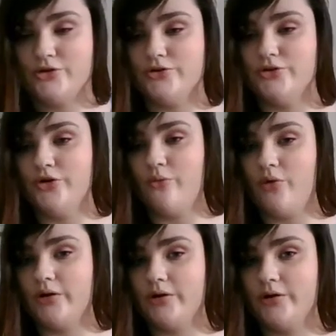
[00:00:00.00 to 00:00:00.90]
You don't
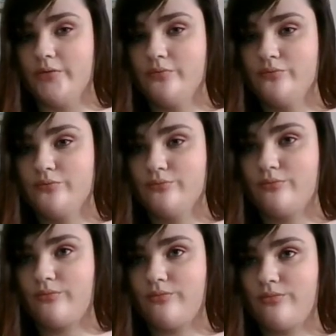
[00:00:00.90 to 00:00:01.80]
want
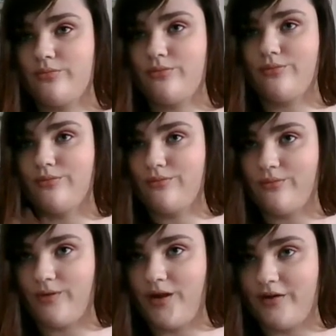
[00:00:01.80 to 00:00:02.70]

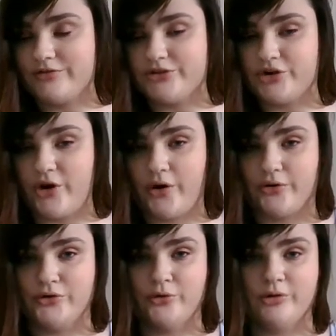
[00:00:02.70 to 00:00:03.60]
to have a shower.
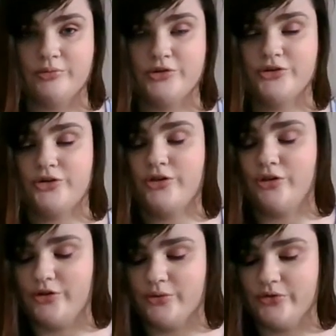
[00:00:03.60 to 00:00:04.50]
You don't want to put your
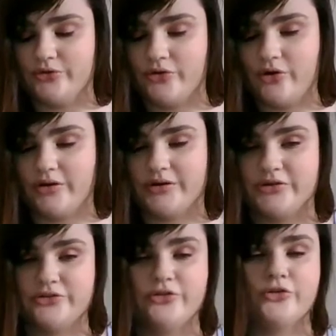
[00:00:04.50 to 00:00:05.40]
clothes on, and
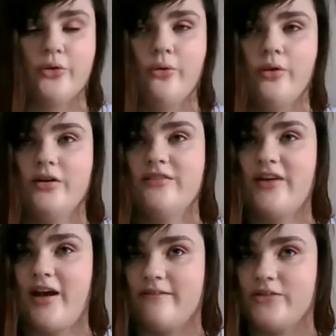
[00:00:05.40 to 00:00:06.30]
it's just a whole lot of
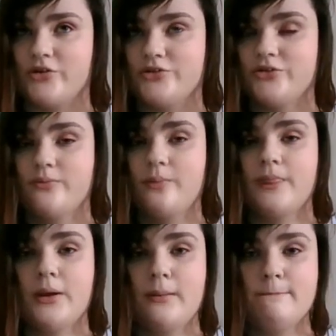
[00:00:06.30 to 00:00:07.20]
effort.
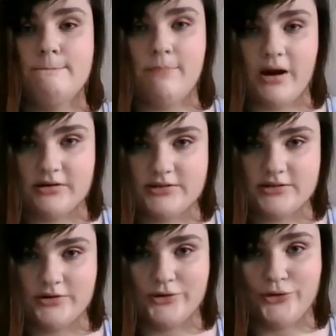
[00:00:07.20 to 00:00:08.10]
But
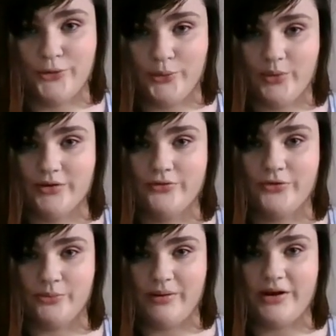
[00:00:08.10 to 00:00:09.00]
you will feel
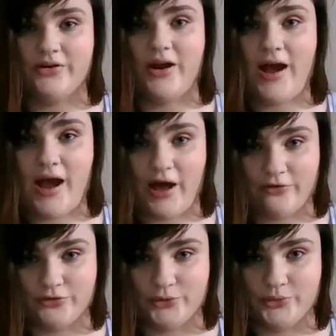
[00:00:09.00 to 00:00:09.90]
better
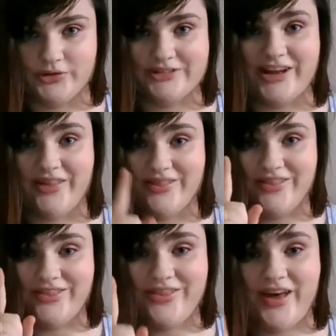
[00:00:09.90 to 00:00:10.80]
afterwards, and
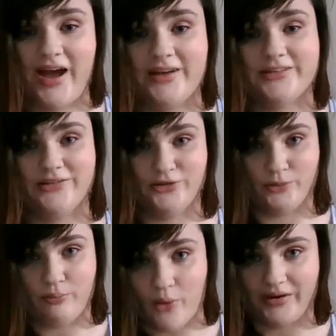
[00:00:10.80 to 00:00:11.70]
that is the
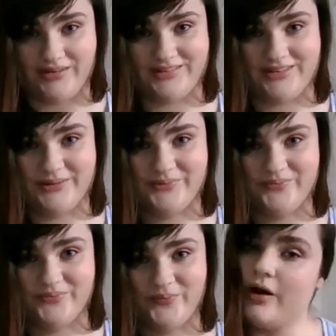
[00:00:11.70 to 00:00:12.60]
point.
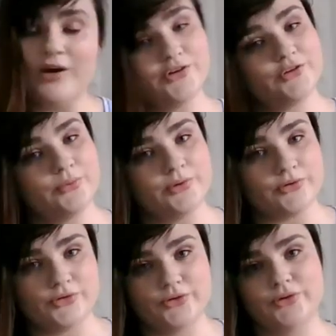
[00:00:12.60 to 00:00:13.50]
I just want
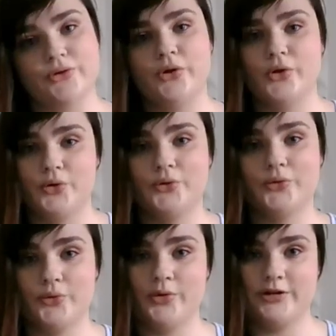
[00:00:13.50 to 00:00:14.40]
to
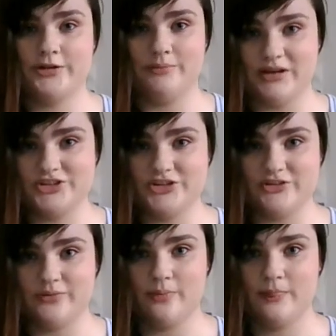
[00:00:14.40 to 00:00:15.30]
quickly mention